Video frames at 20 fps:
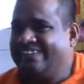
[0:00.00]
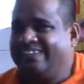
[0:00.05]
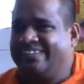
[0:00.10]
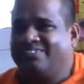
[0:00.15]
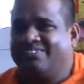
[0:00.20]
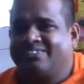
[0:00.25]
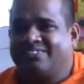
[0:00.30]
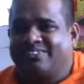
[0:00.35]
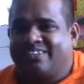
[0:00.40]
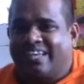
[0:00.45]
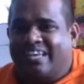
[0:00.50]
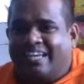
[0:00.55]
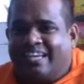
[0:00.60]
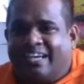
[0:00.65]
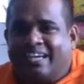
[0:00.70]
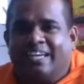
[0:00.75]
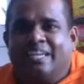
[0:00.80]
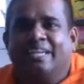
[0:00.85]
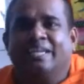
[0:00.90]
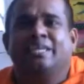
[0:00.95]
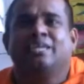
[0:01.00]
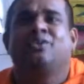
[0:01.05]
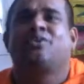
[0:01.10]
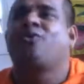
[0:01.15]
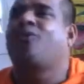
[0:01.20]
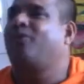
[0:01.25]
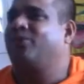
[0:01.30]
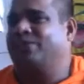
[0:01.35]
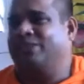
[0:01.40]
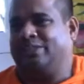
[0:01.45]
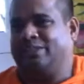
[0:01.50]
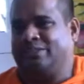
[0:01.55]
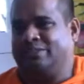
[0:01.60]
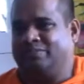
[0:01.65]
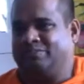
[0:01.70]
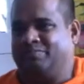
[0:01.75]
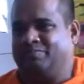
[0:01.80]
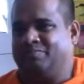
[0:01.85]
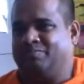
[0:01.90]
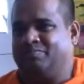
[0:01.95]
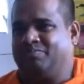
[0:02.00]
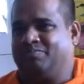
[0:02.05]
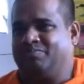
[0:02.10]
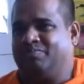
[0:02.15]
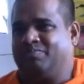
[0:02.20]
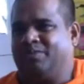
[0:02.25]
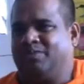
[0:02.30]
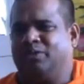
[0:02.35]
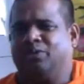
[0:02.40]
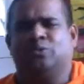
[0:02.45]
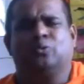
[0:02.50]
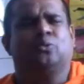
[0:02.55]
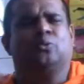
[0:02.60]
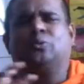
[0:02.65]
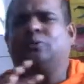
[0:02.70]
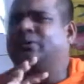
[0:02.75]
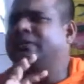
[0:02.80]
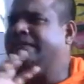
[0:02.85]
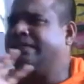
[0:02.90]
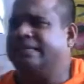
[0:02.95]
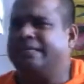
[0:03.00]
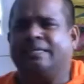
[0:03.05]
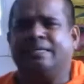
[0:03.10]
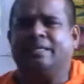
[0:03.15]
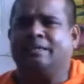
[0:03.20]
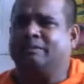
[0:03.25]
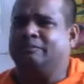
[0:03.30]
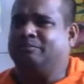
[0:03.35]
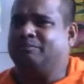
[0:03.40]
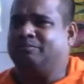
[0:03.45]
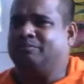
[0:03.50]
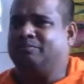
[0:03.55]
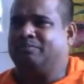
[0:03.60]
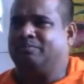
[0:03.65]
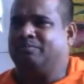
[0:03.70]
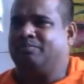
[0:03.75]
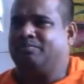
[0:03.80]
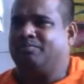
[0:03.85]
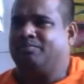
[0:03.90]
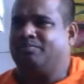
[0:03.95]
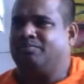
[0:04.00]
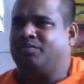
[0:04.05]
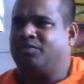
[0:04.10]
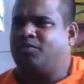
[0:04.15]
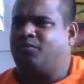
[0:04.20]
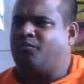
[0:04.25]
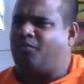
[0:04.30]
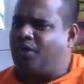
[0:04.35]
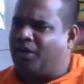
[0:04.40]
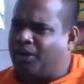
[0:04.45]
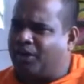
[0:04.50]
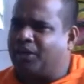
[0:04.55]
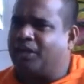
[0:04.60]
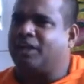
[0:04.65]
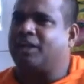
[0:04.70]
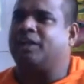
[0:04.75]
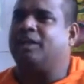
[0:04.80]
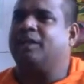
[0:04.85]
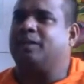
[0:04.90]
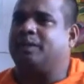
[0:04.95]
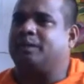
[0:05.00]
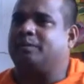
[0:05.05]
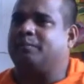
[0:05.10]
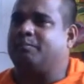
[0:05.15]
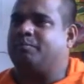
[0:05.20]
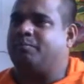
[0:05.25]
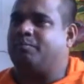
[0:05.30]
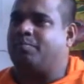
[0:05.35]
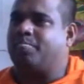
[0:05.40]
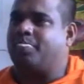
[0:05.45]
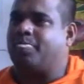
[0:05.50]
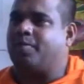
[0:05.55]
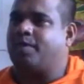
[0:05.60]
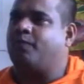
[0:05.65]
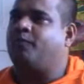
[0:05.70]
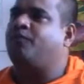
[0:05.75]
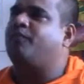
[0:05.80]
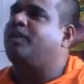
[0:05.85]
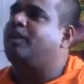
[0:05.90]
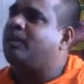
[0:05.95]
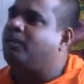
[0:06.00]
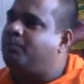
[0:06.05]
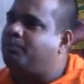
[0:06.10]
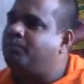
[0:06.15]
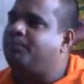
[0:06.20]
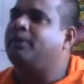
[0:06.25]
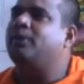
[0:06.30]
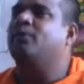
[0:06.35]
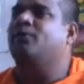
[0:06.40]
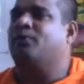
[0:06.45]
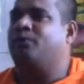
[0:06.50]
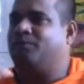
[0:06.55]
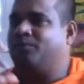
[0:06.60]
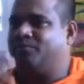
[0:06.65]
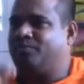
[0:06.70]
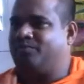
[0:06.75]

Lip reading: It was like clean cloth, no dirty, very clean, very pure.